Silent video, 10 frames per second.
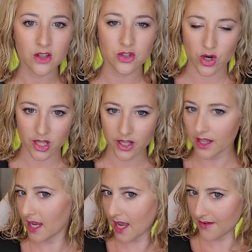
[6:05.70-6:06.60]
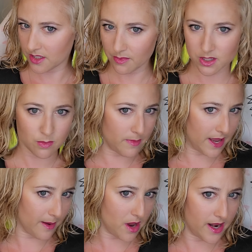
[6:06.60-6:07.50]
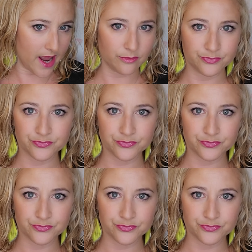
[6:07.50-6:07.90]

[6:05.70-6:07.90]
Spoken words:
Don't I look like I have so much more makeup on now?